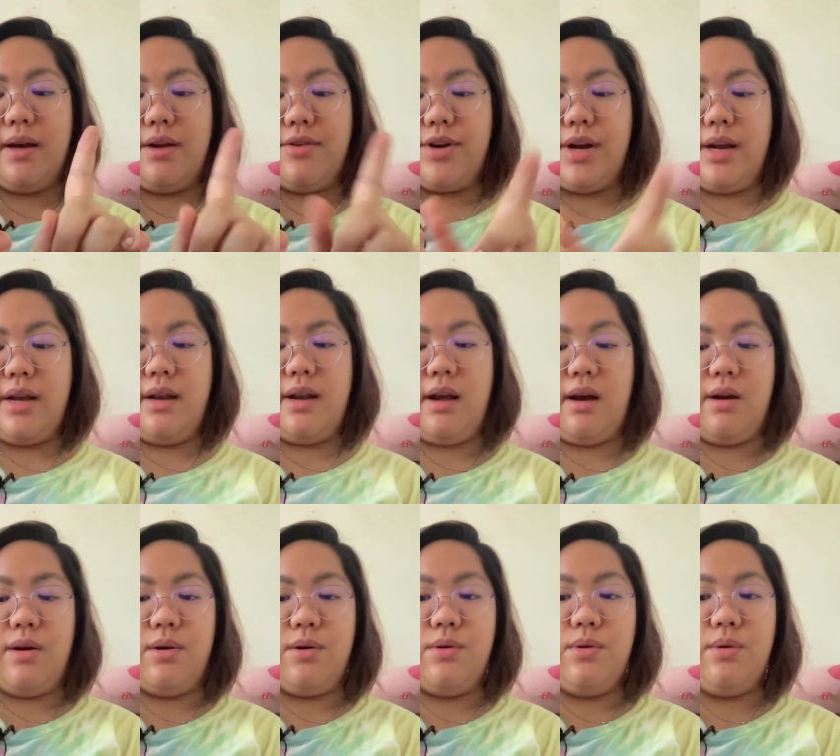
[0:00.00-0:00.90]
right
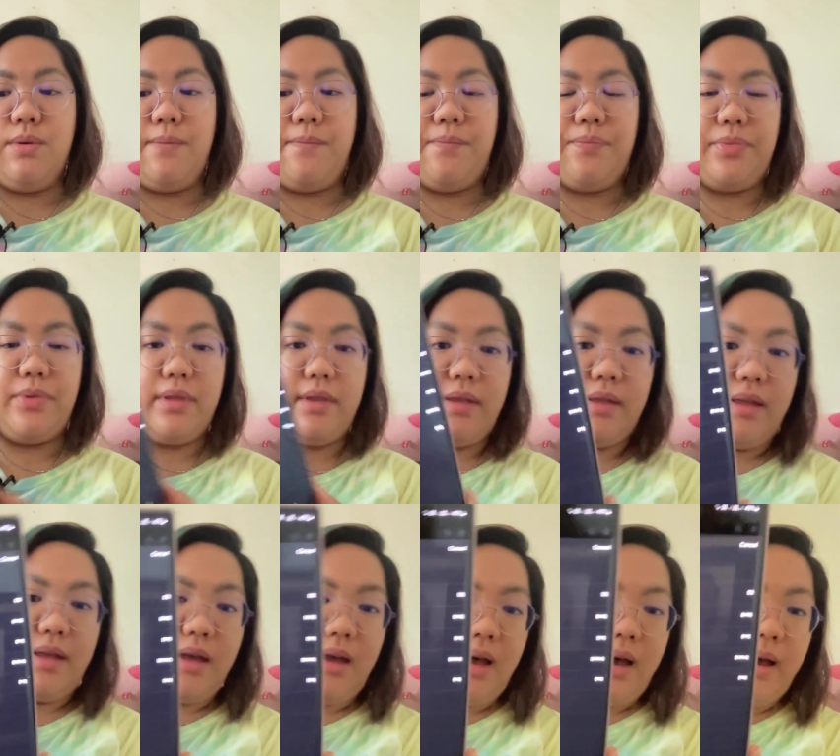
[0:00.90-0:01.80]
now
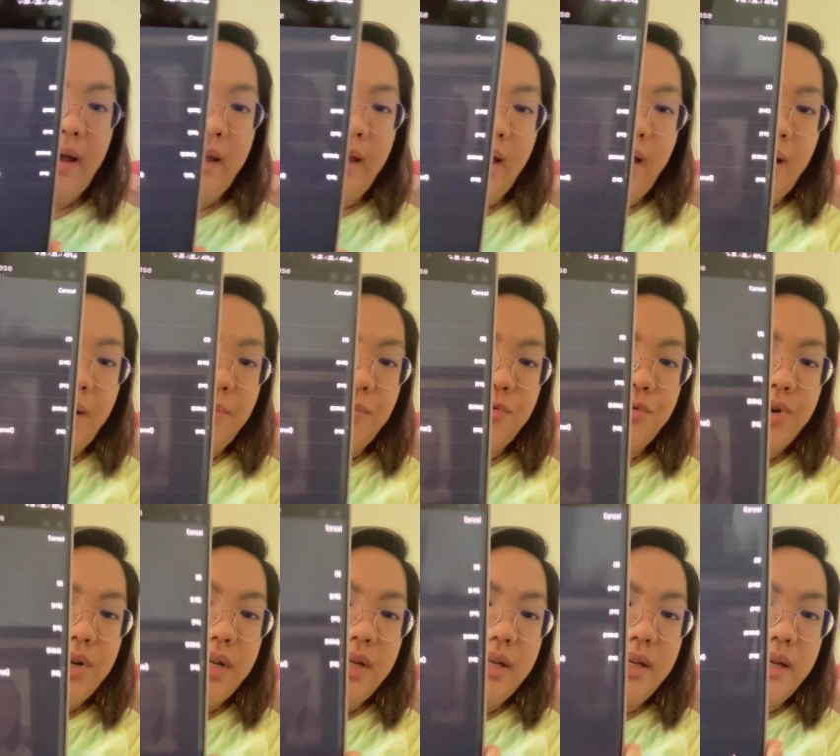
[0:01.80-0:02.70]
I am
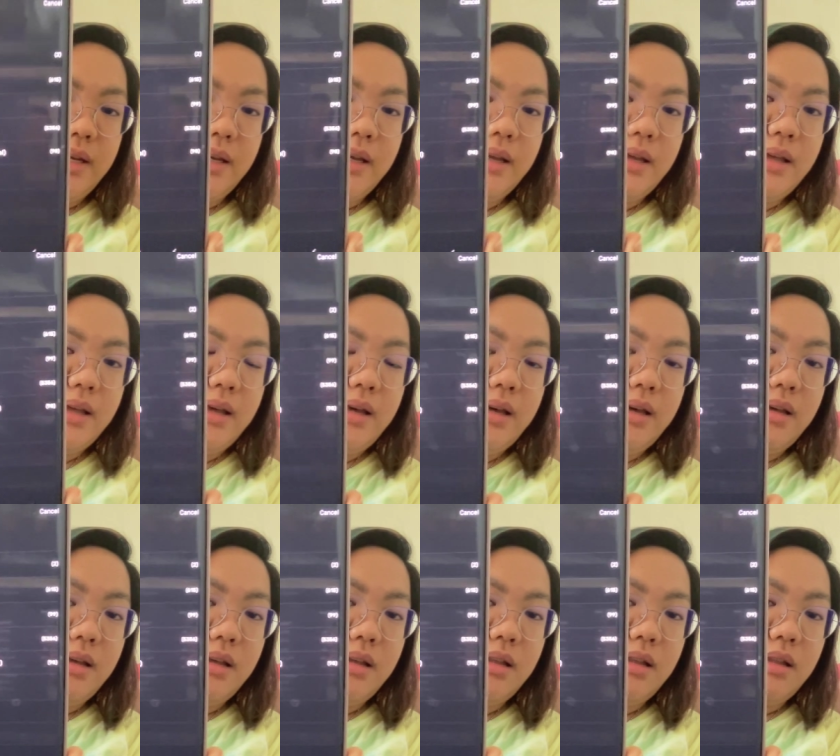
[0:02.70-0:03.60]
reading
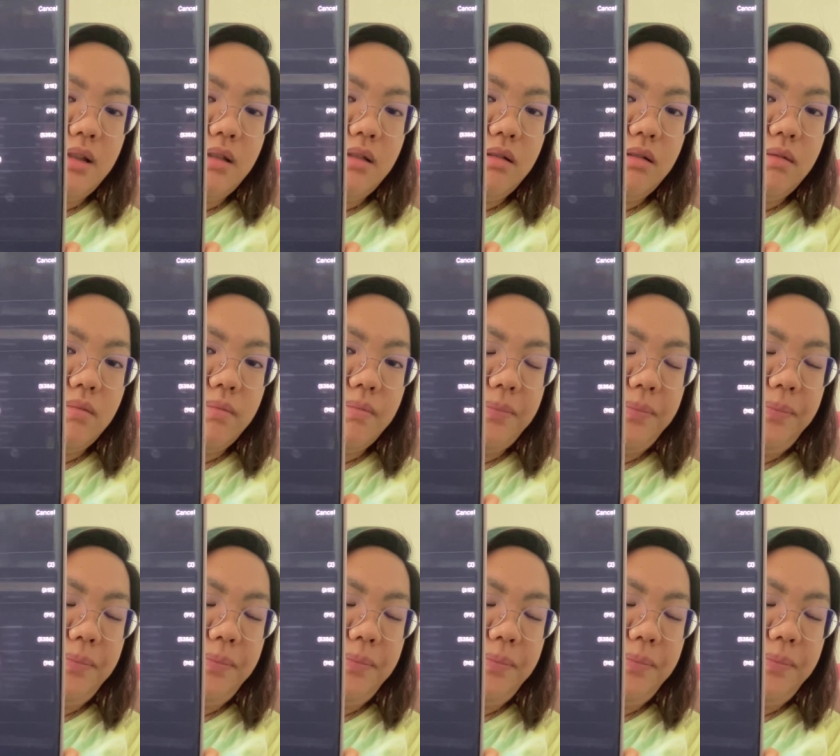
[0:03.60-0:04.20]
in